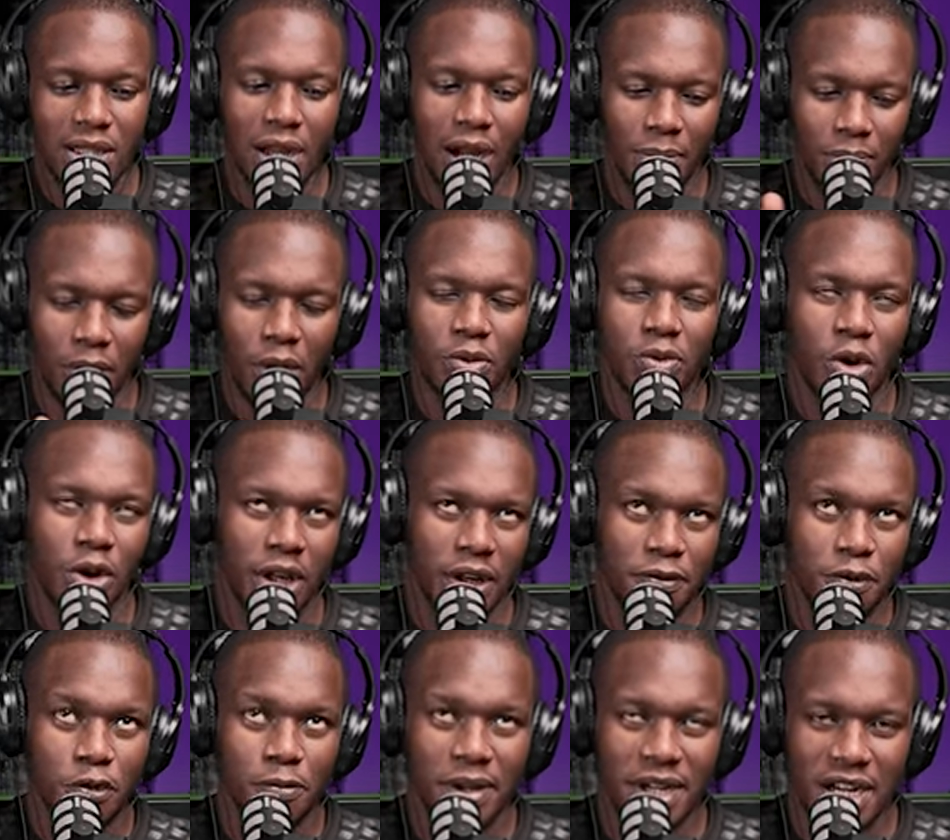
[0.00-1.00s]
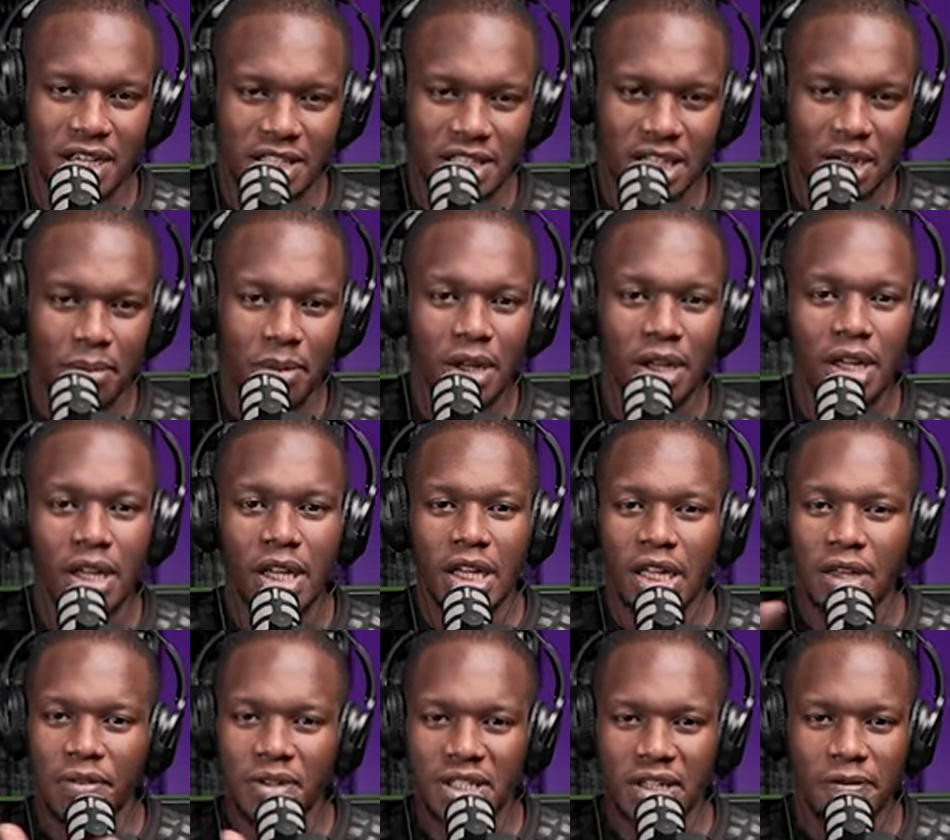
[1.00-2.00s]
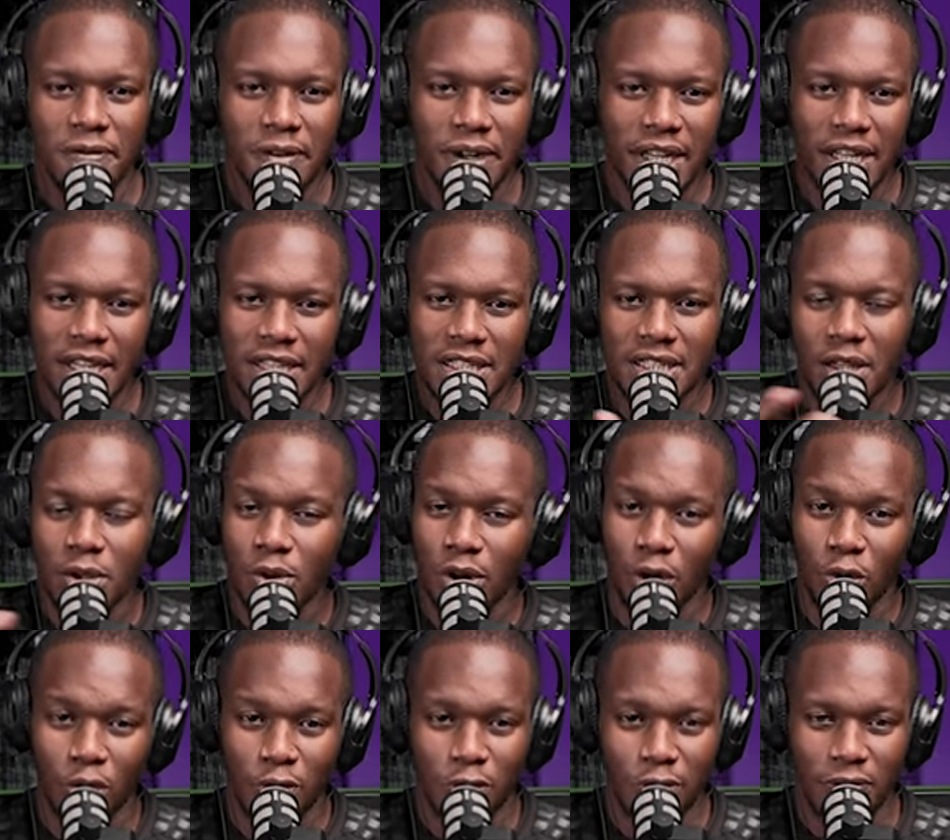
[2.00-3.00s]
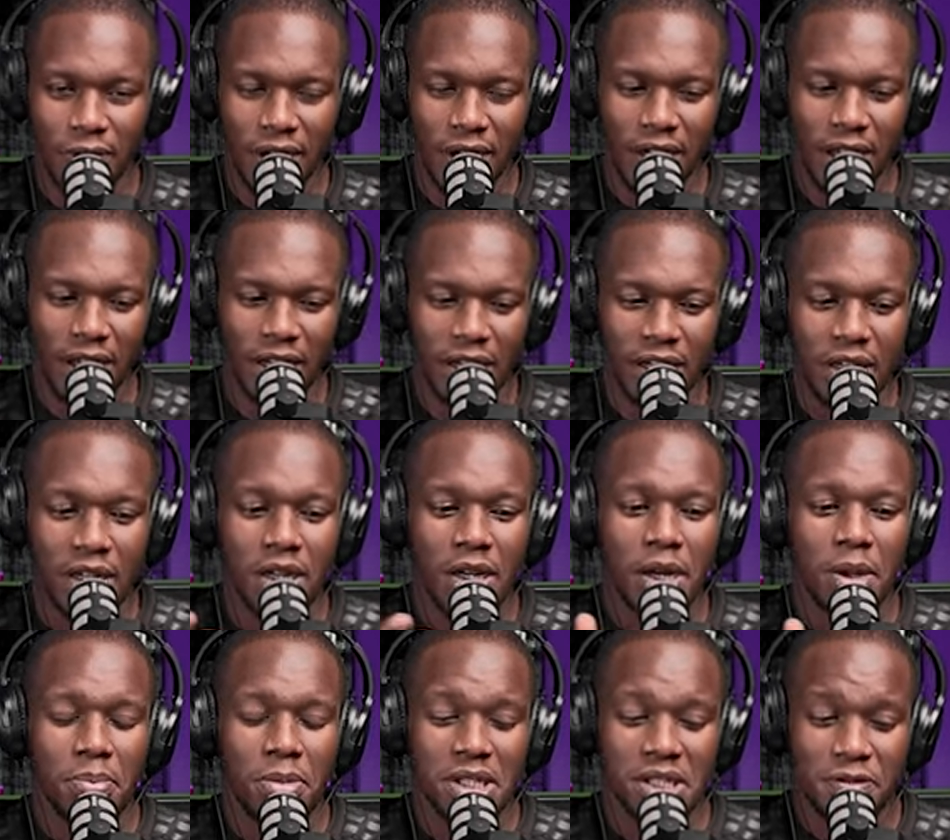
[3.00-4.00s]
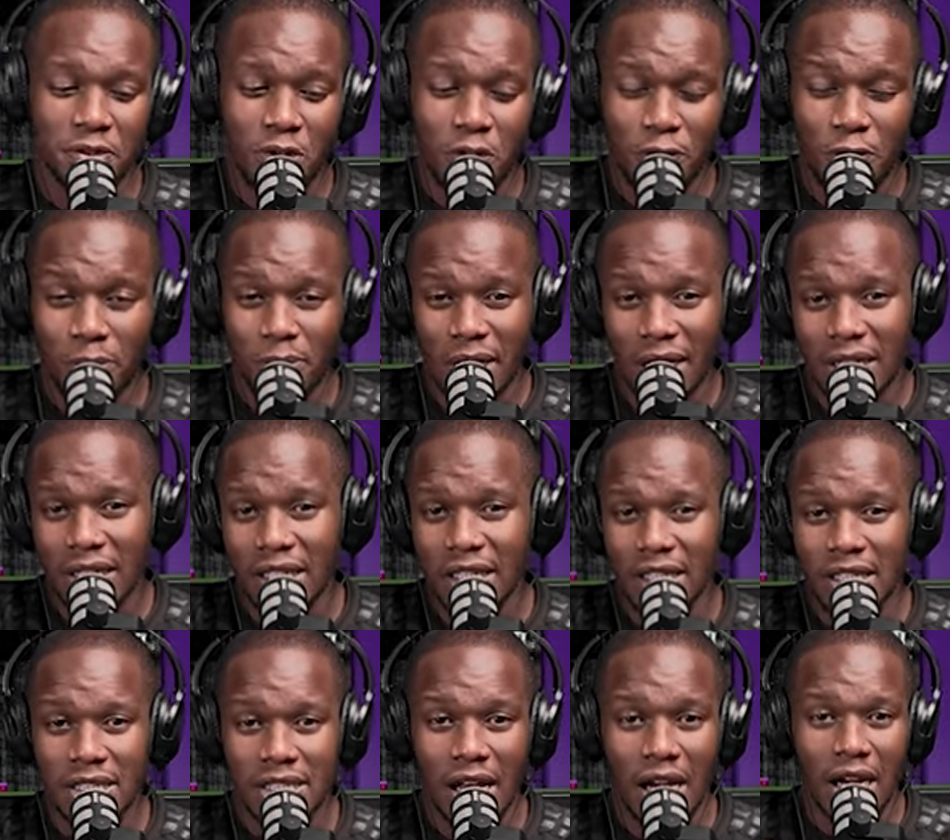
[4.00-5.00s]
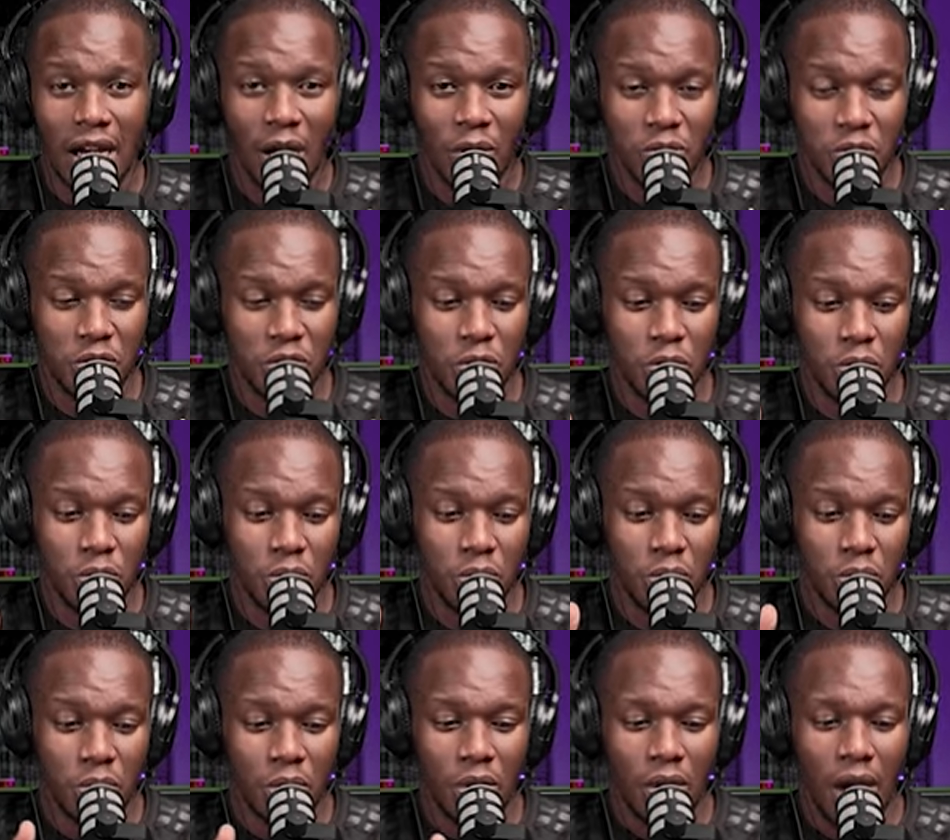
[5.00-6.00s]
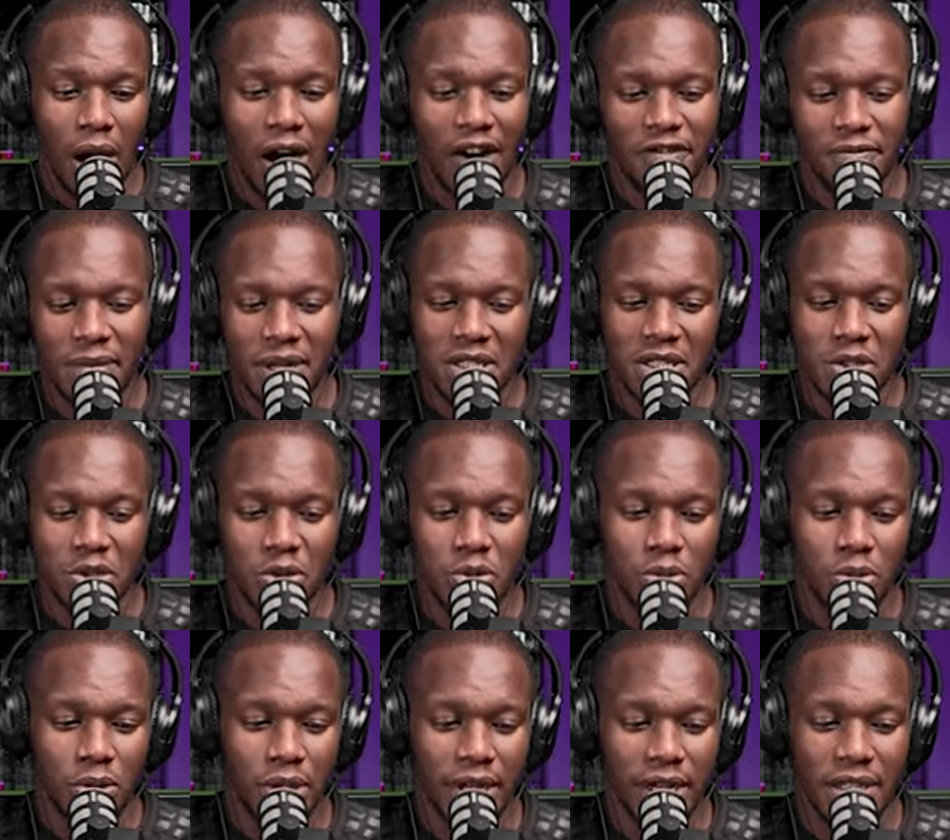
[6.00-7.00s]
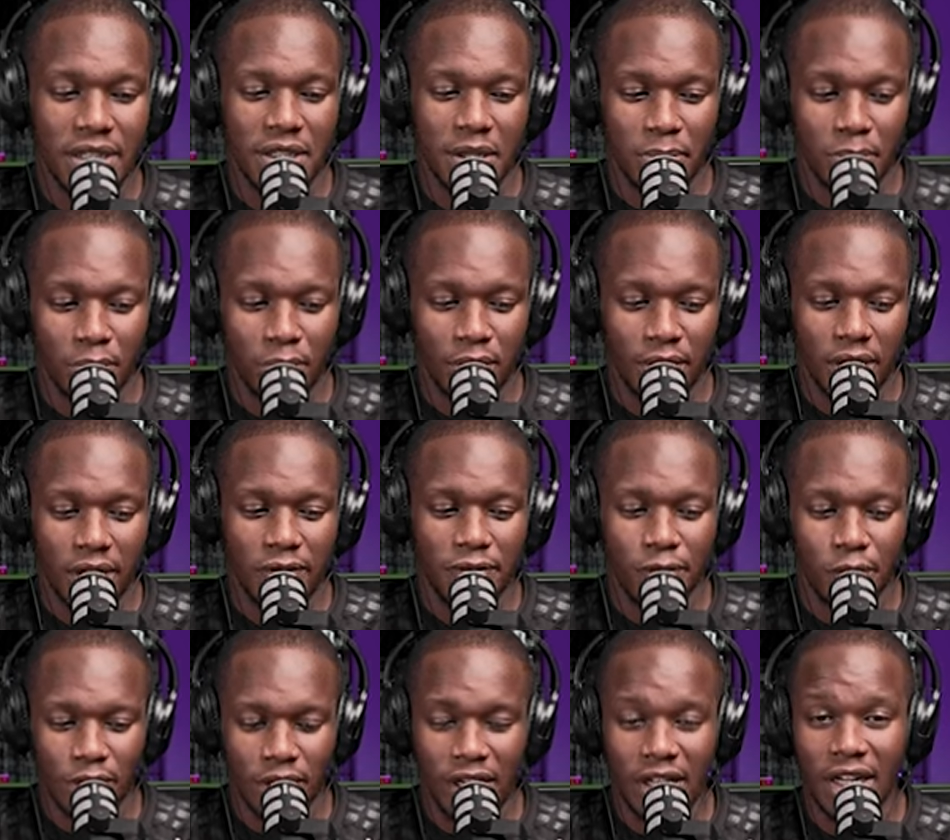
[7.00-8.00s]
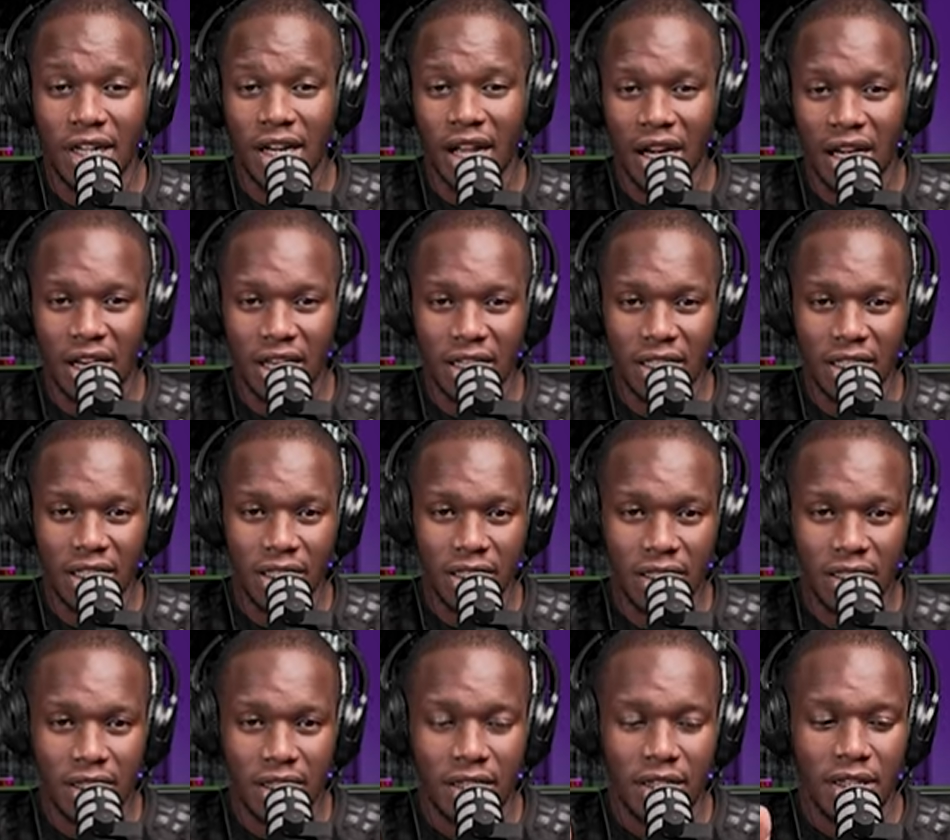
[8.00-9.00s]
if you've made a sub, if it's a free hit, then you can go for Van Dijk. But if you go for Bradley, it allows you to have money to get De Bruyne, Foden, and Haaland in.